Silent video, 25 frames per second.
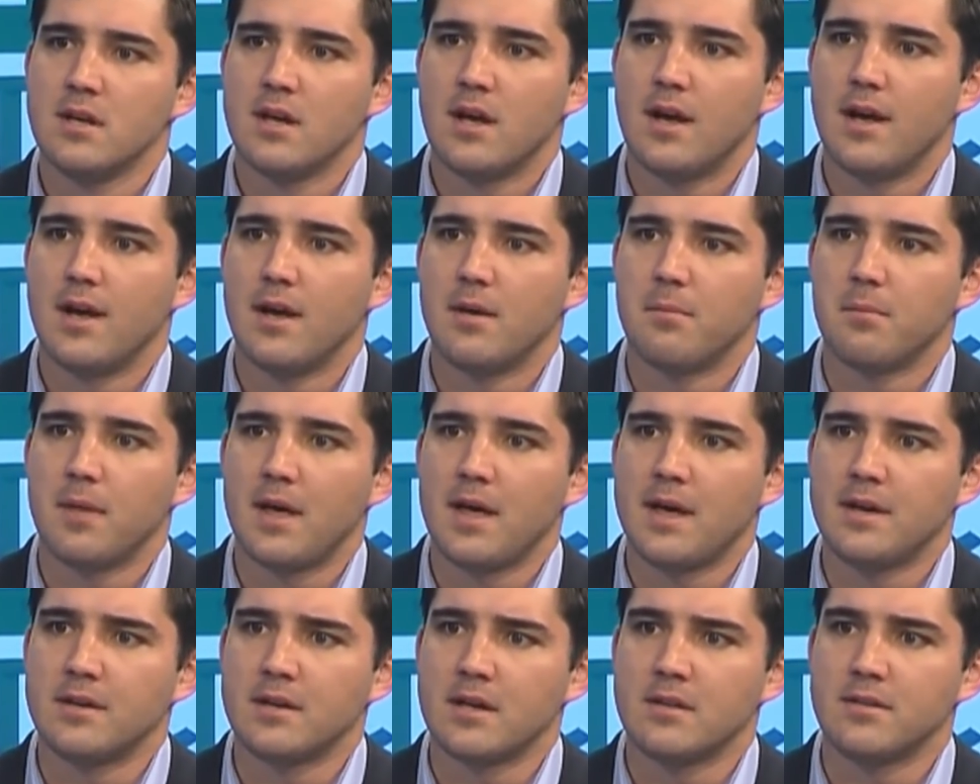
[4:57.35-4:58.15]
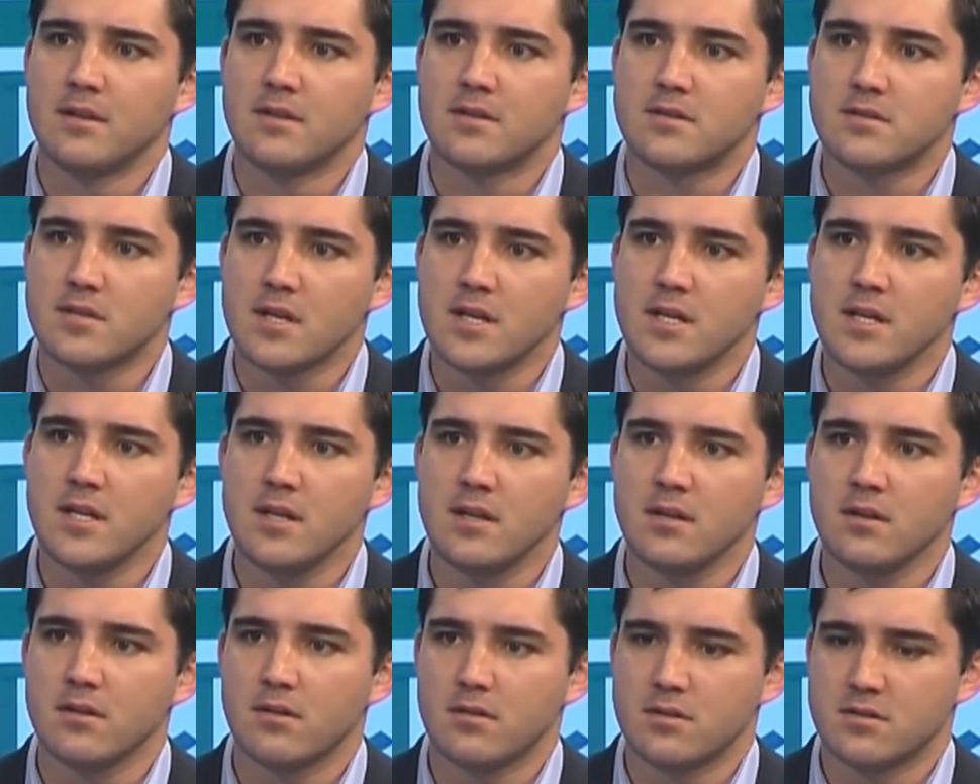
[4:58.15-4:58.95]
And then
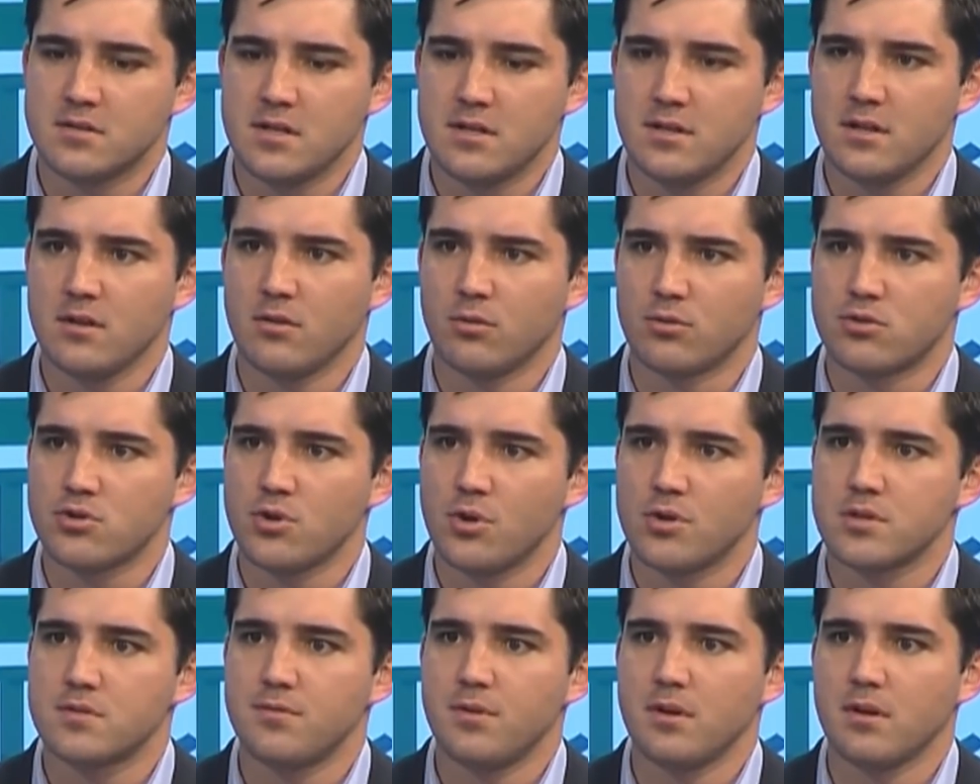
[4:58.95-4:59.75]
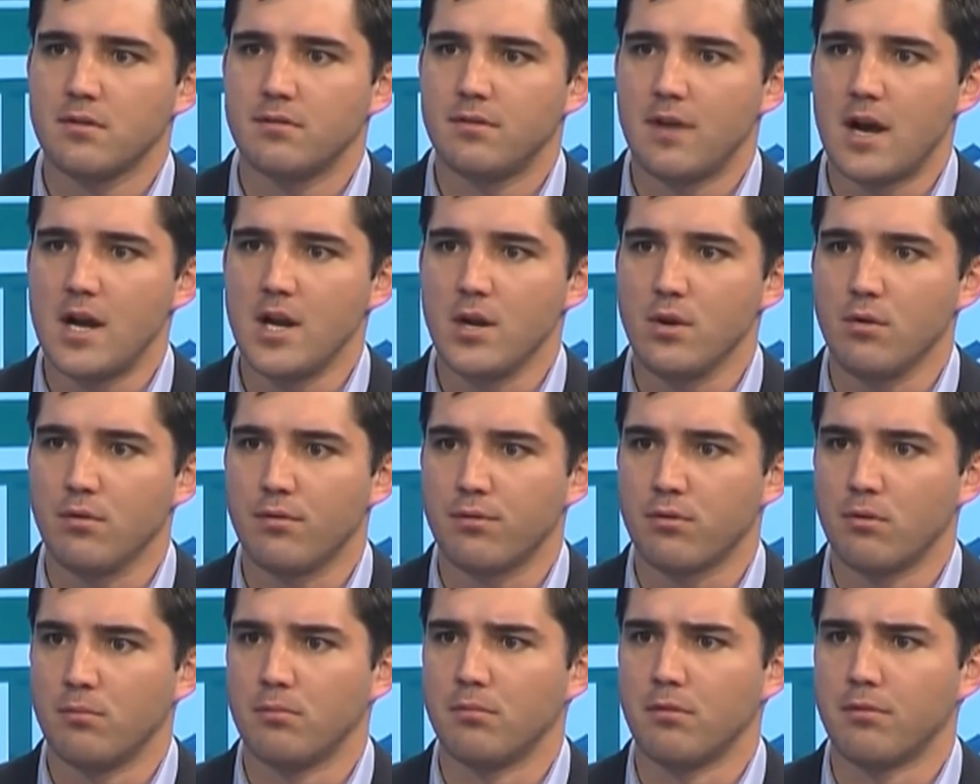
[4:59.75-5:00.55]
sending or transferring value
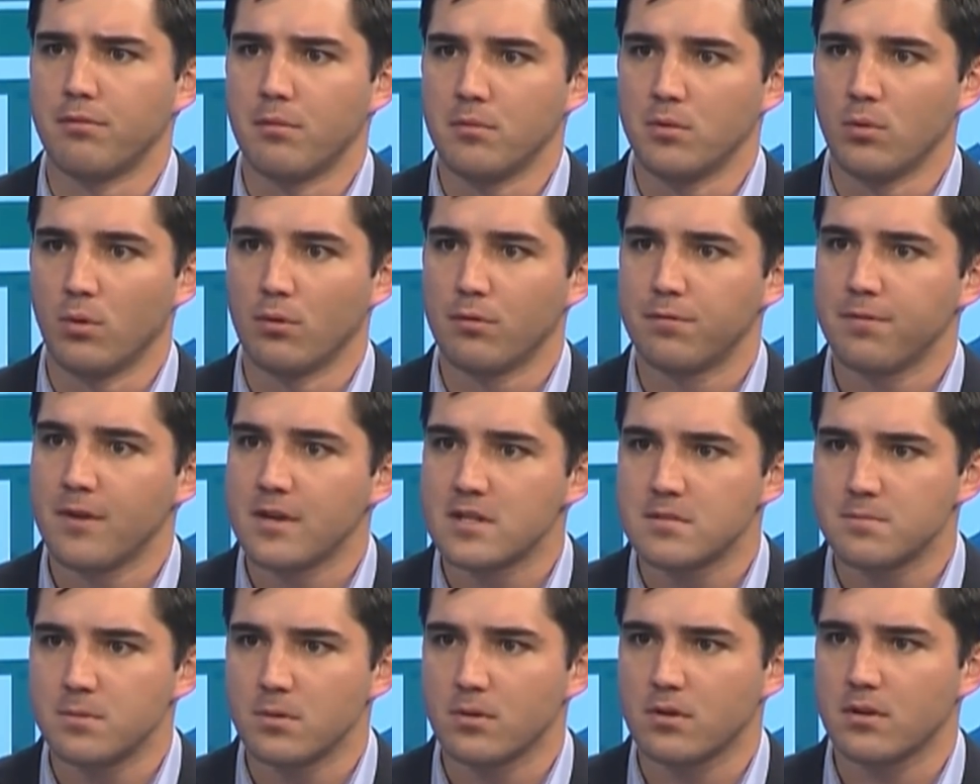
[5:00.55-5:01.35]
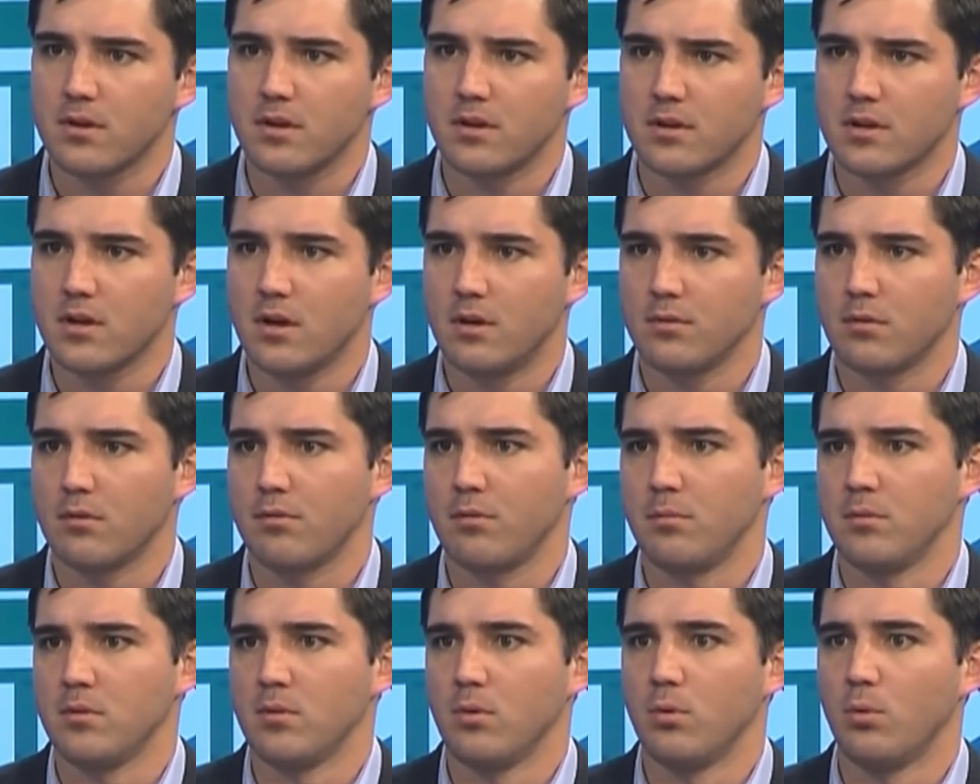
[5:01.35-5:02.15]
from your Facebook account or
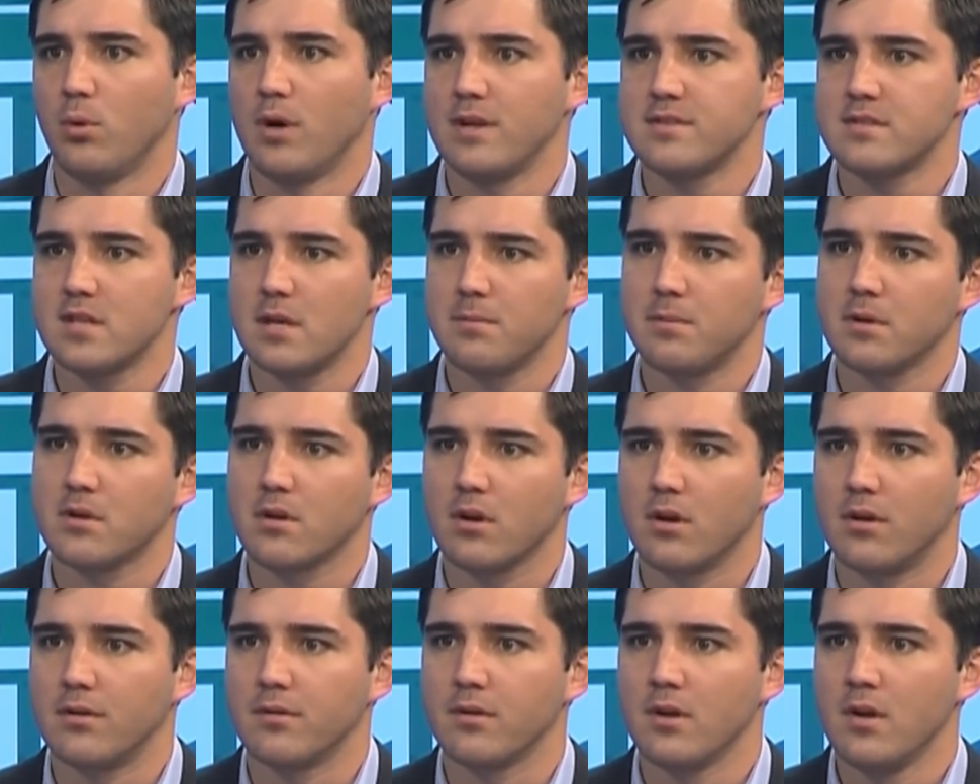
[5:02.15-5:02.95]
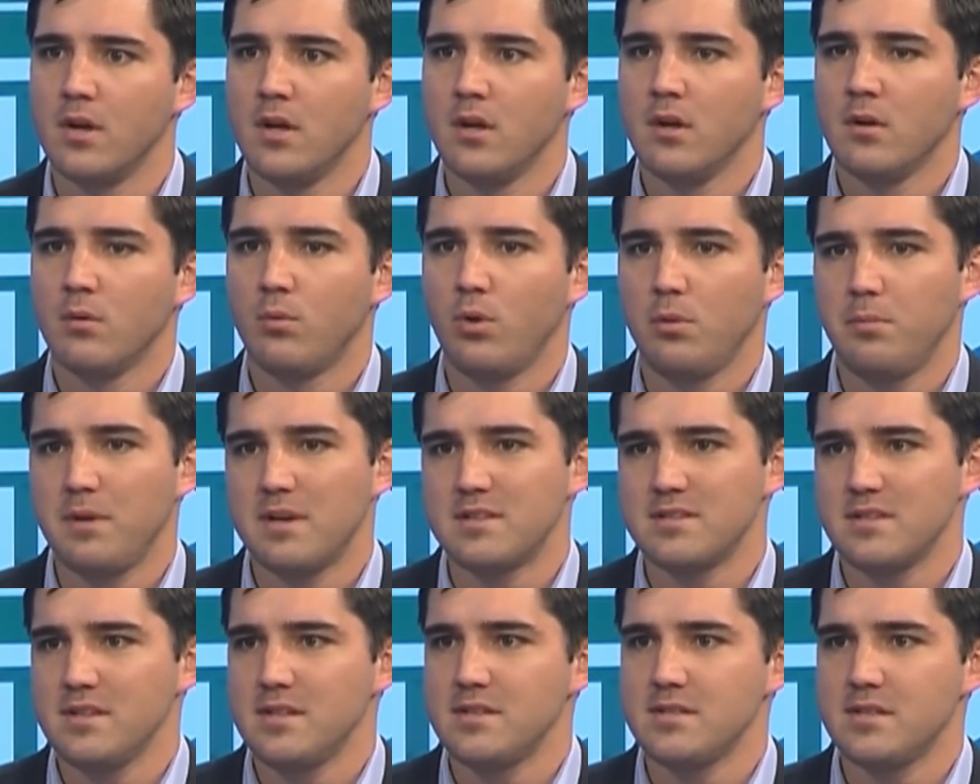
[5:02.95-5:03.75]
from your WhatsApp account will be
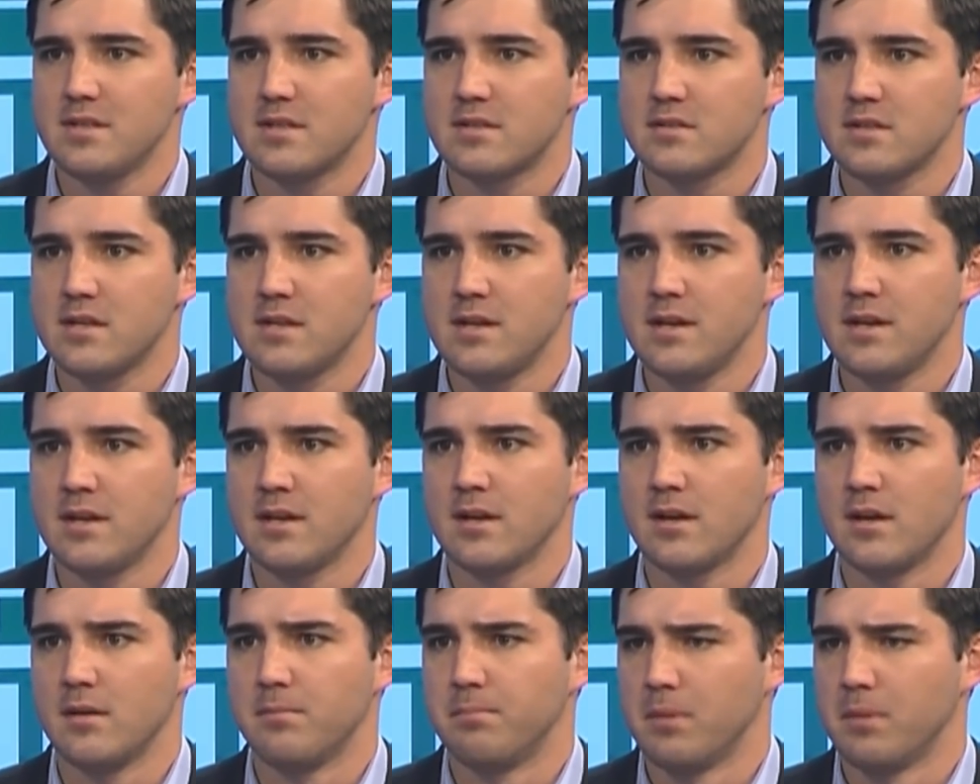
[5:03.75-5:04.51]
as easy as sending a